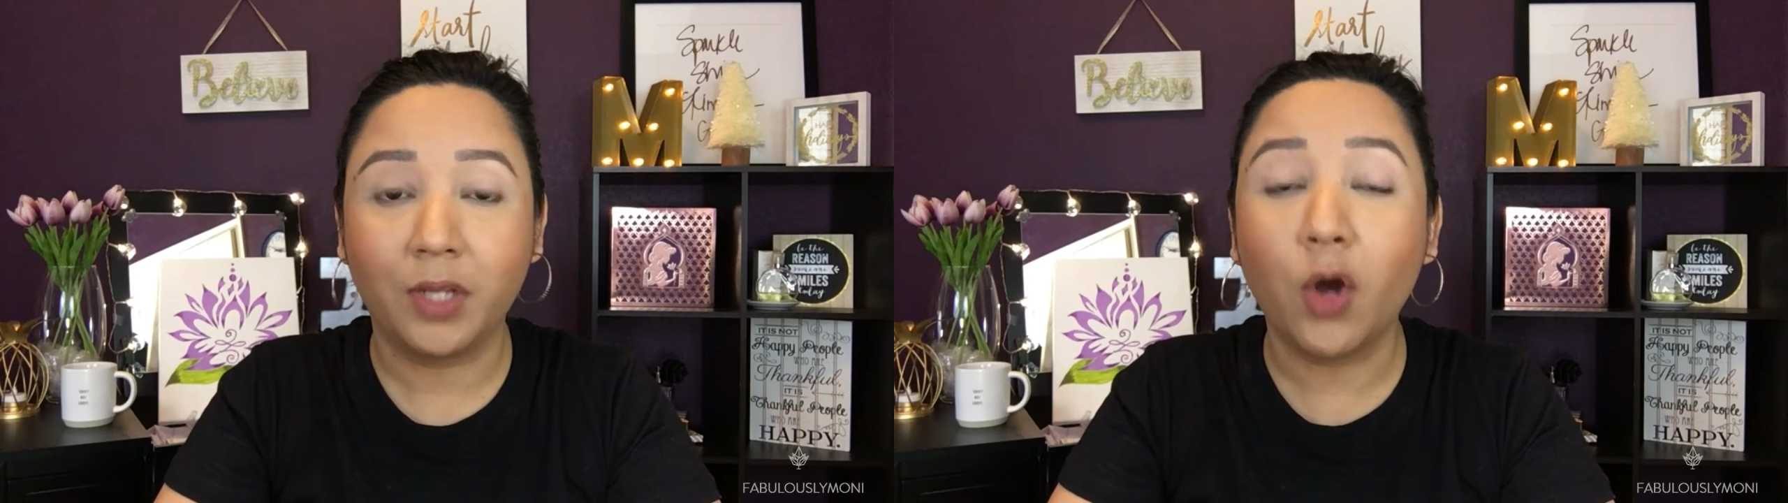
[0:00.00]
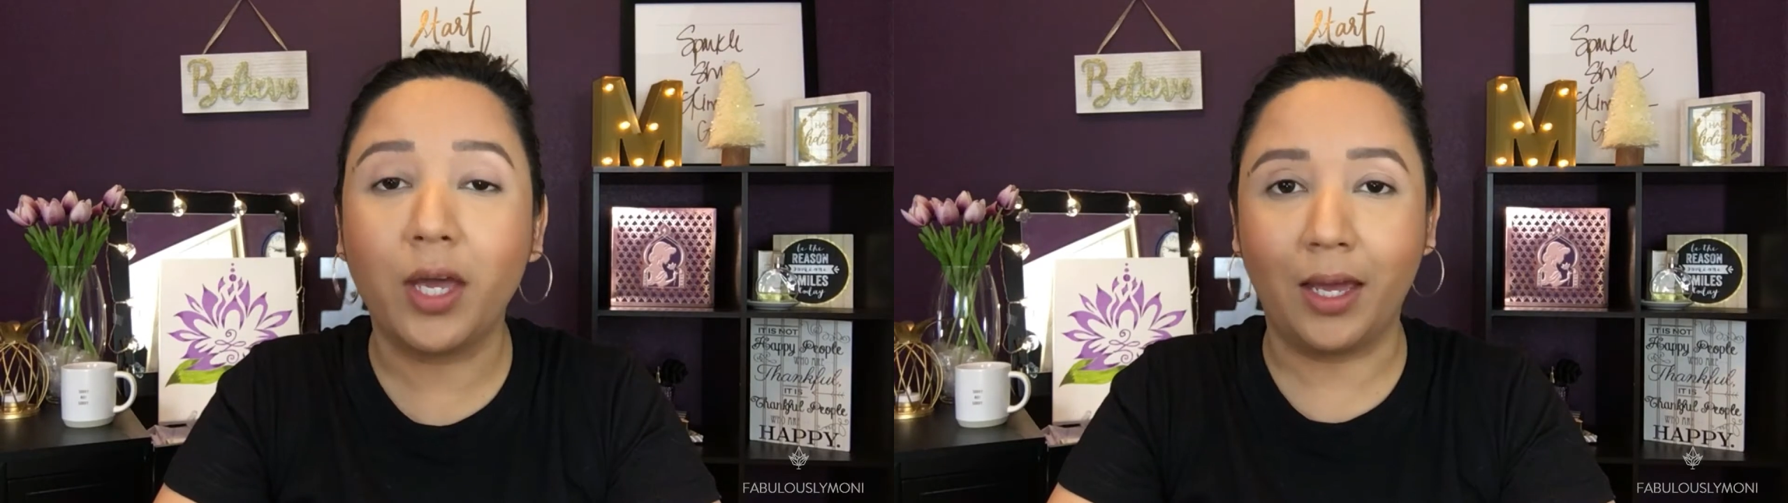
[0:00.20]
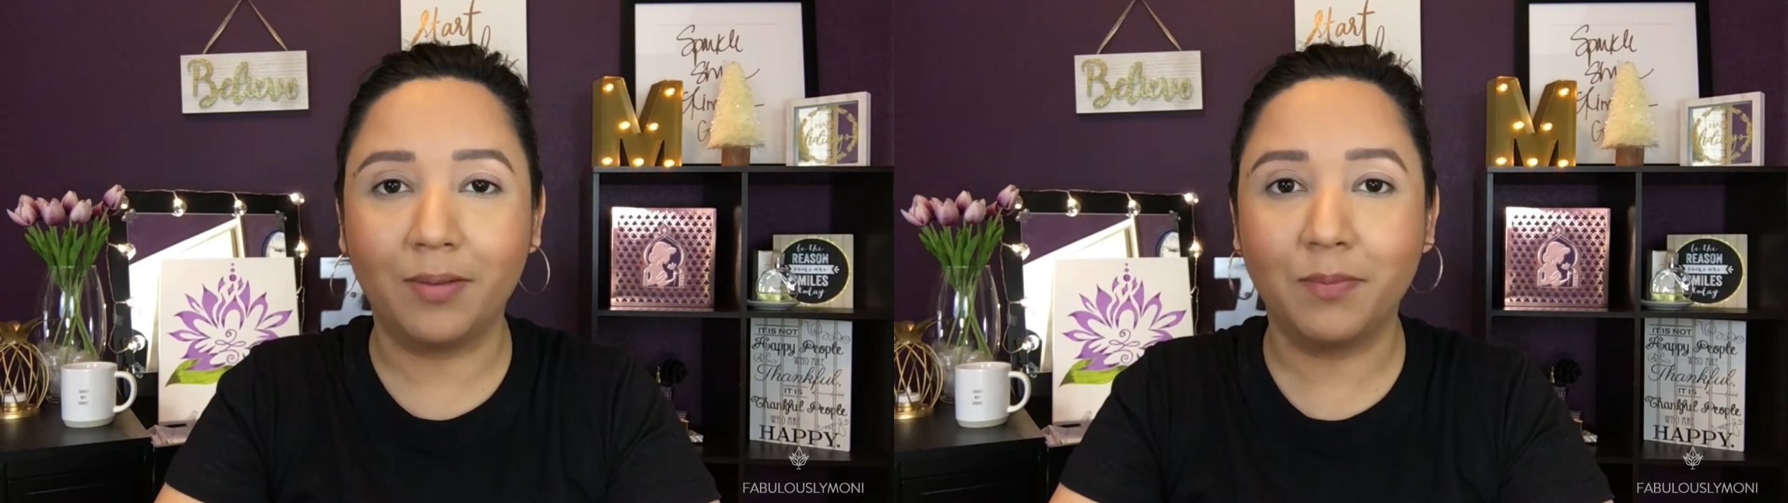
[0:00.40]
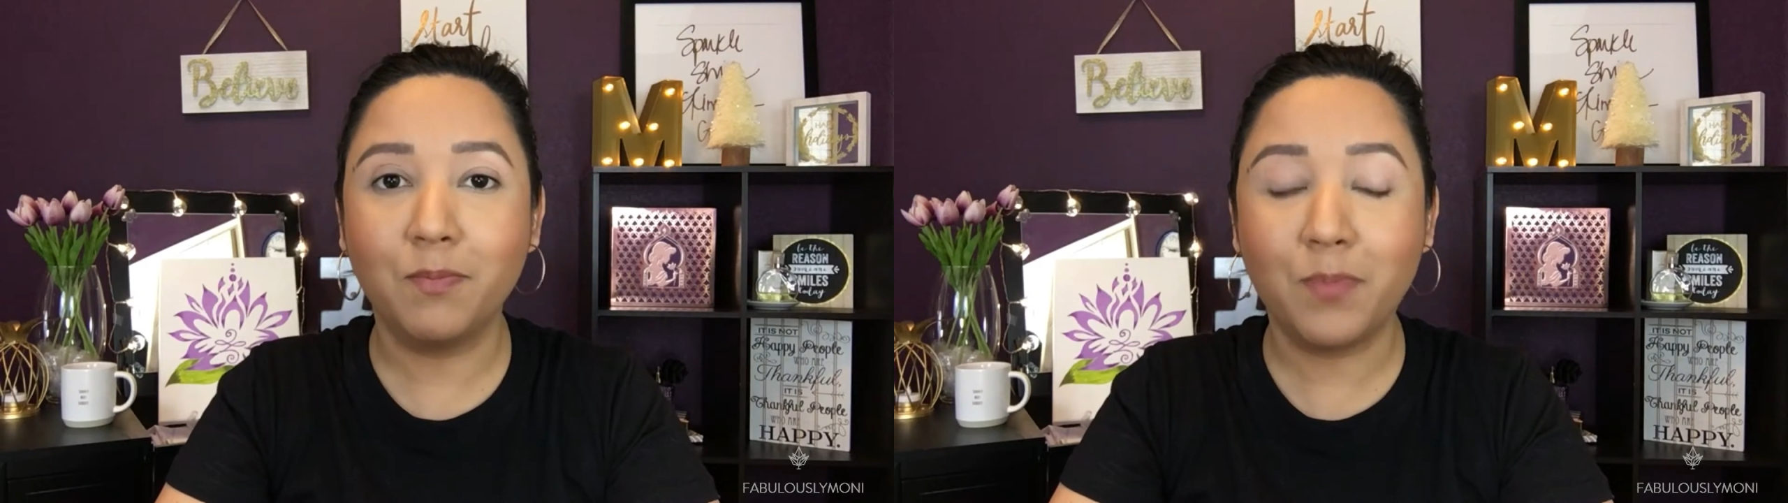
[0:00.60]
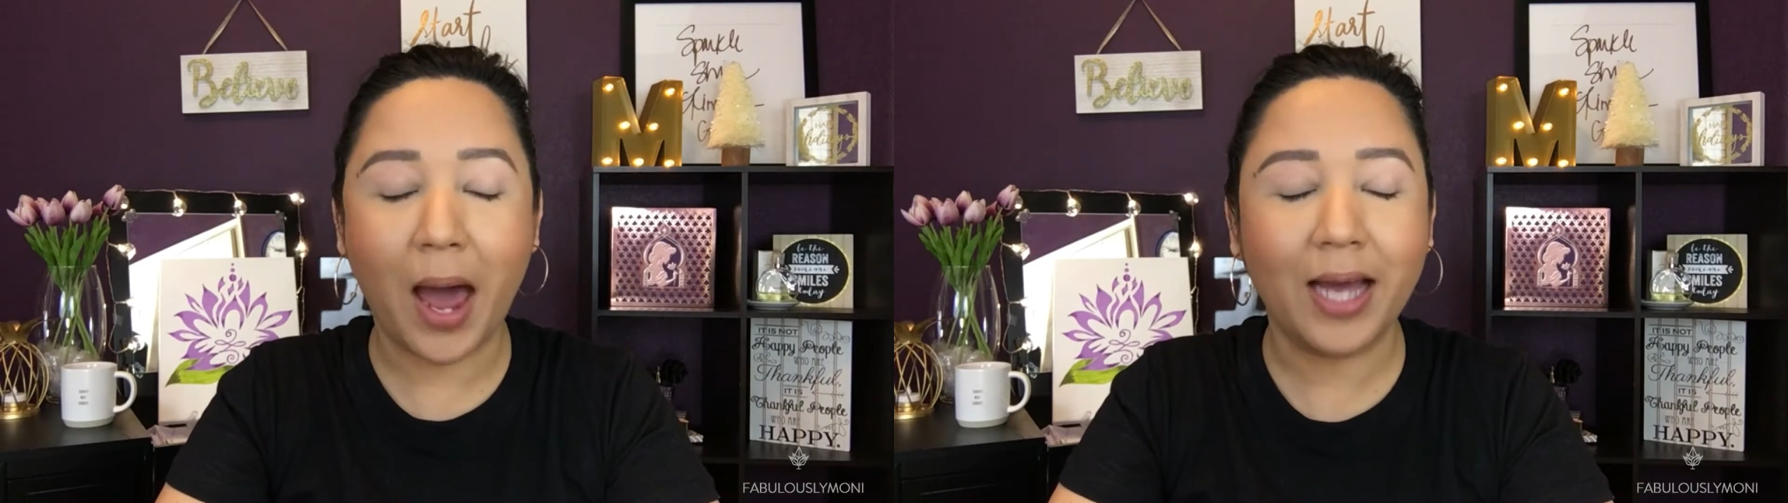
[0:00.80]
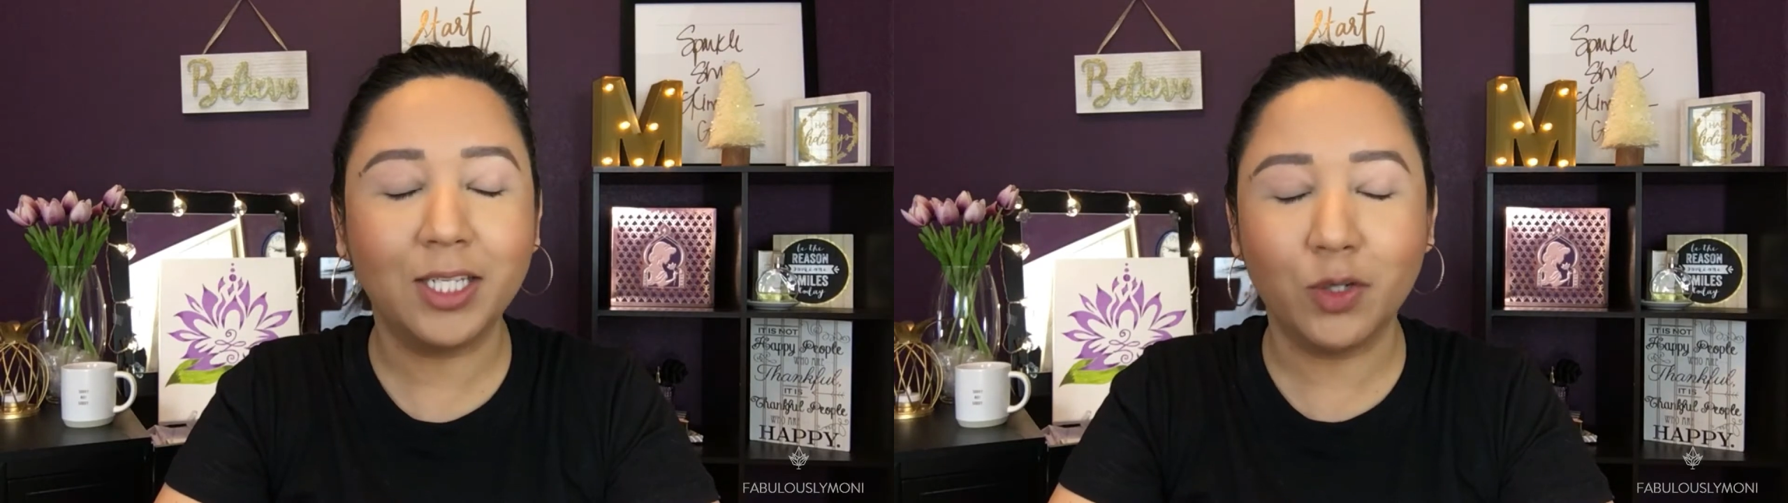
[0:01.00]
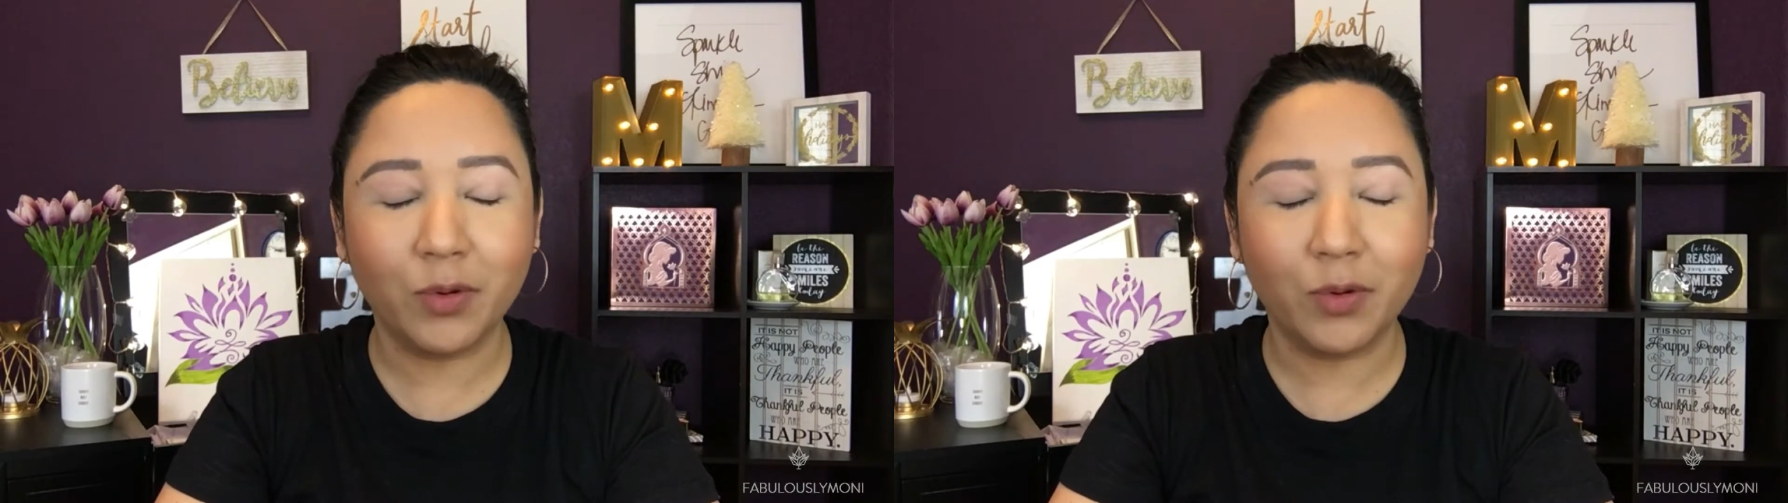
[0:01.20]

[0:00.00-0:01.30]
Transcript: Okay, back to